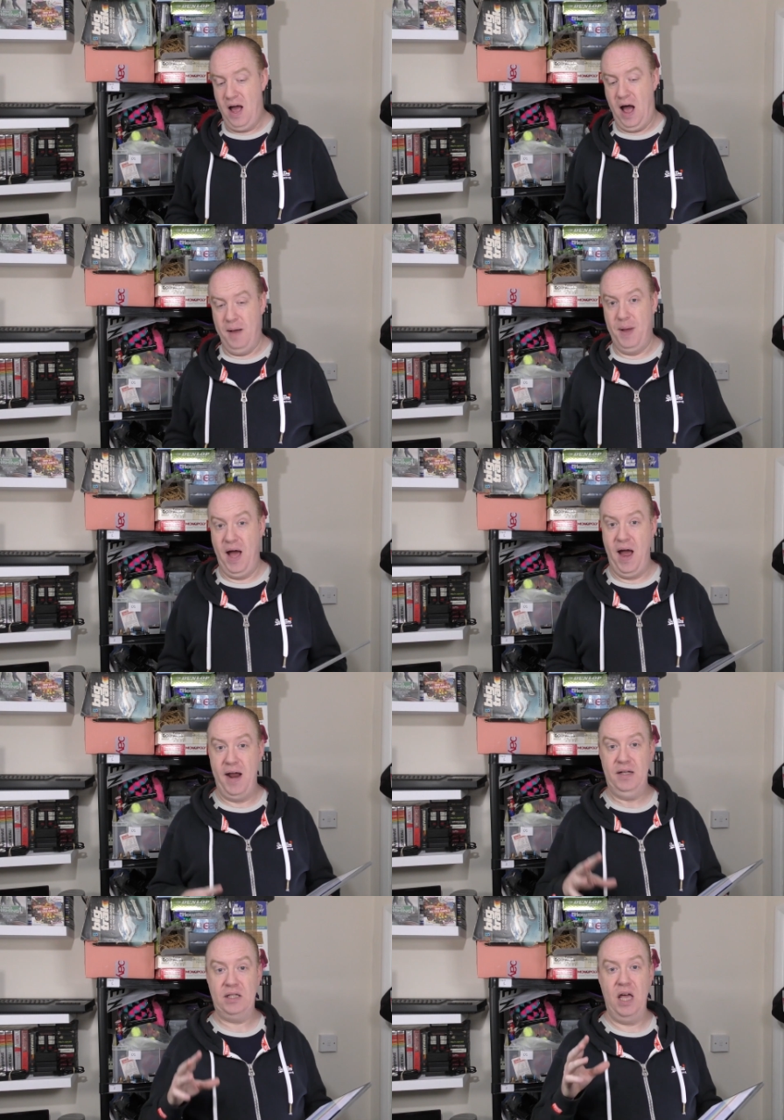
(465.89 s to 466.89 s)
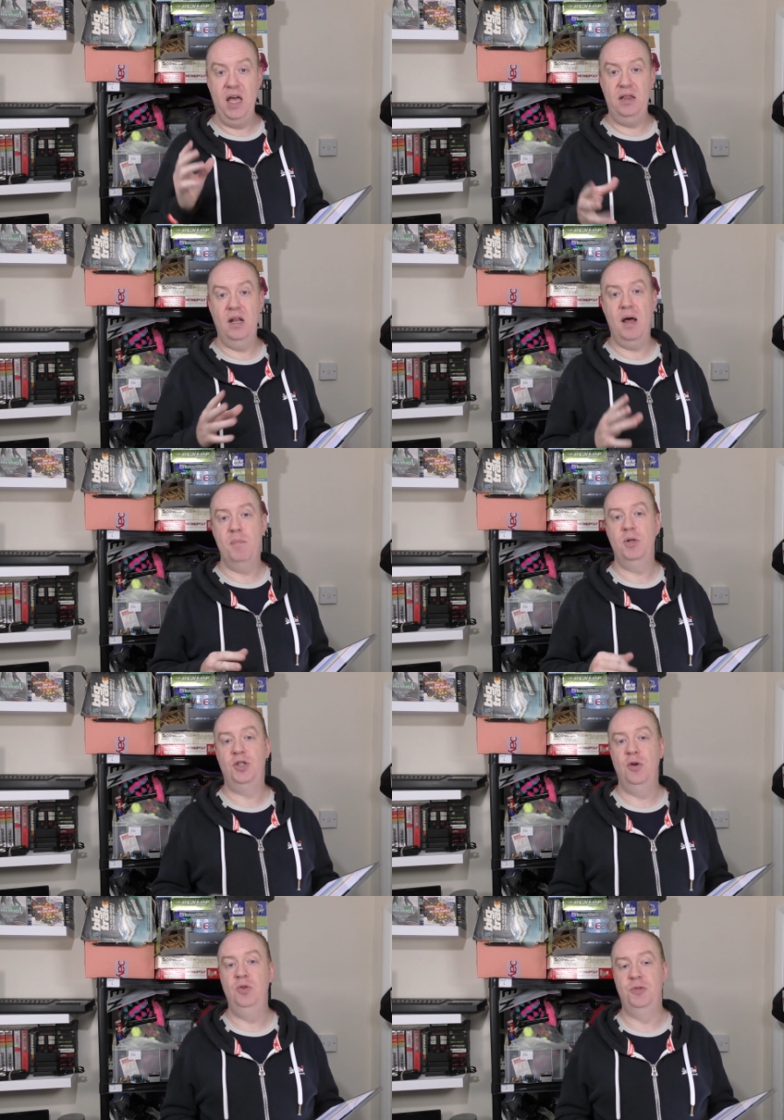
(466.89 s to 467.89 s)
And in the number
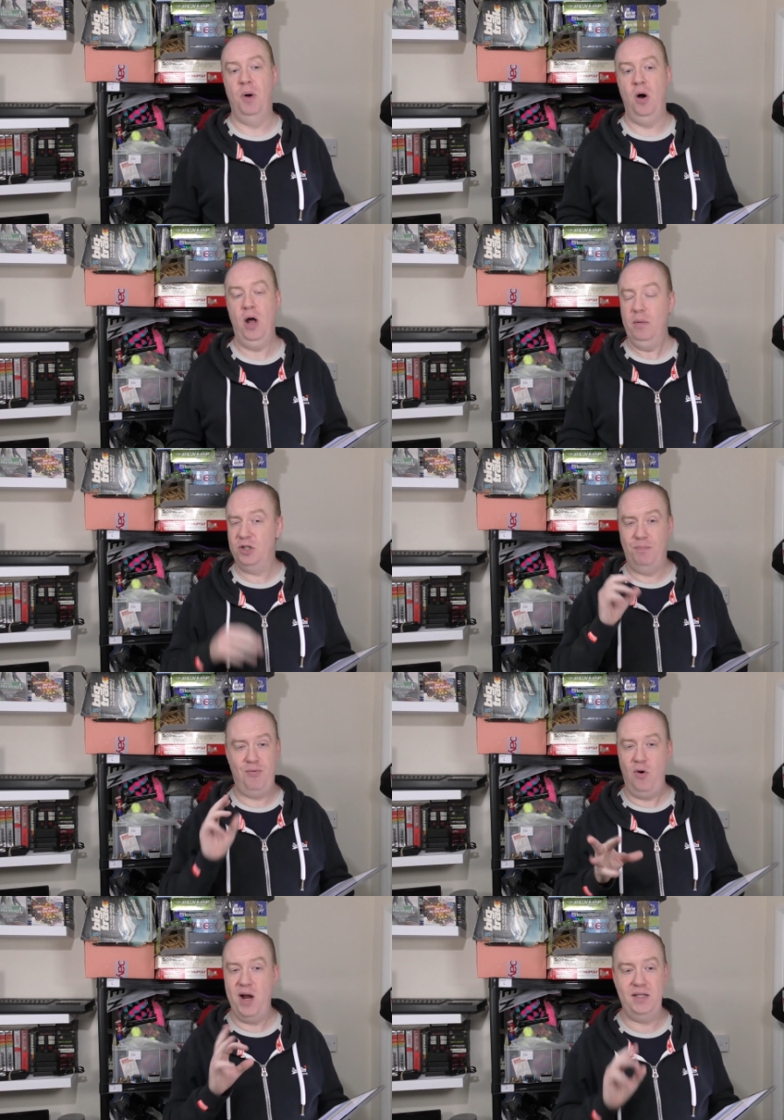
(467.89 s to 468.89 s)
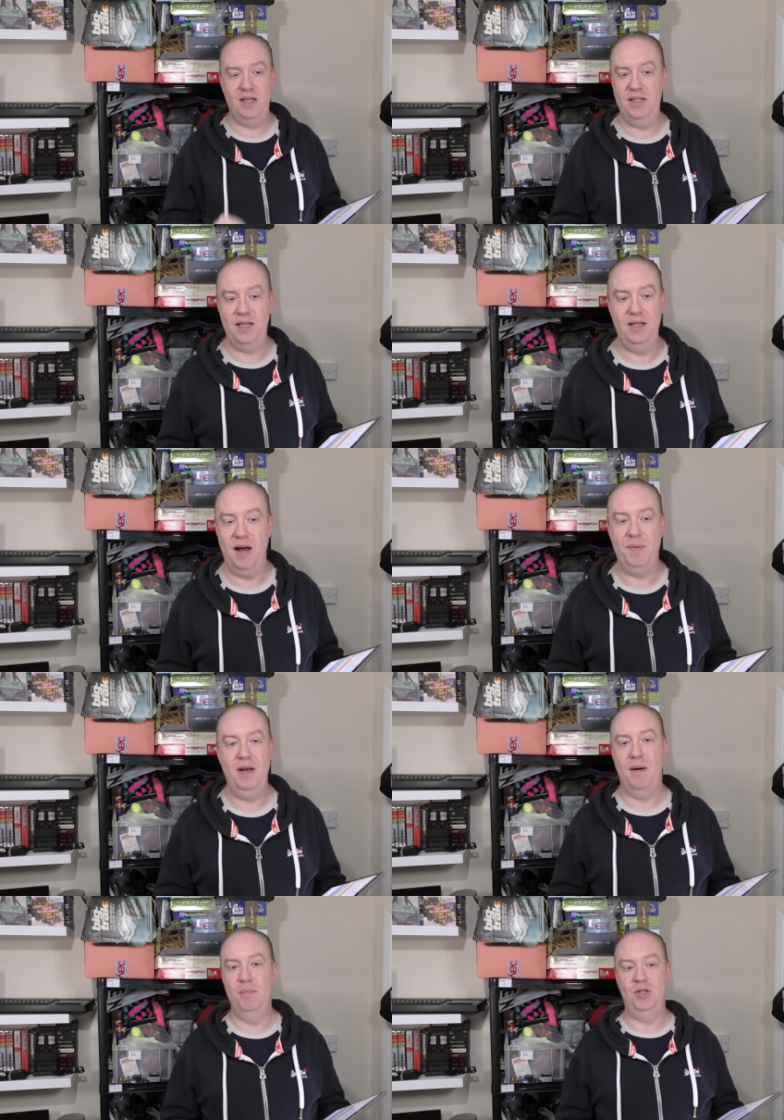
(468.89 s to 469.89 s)
2 spot, and I'm surprised these ended up
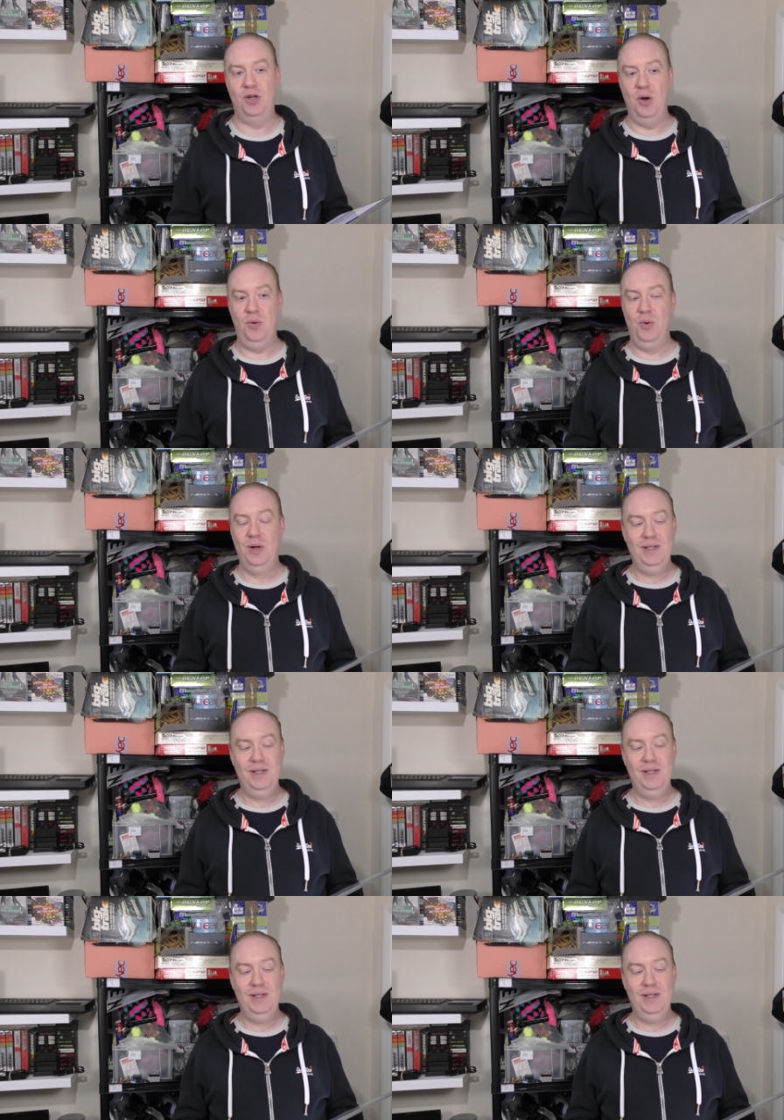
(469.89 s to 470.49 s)
in number 2,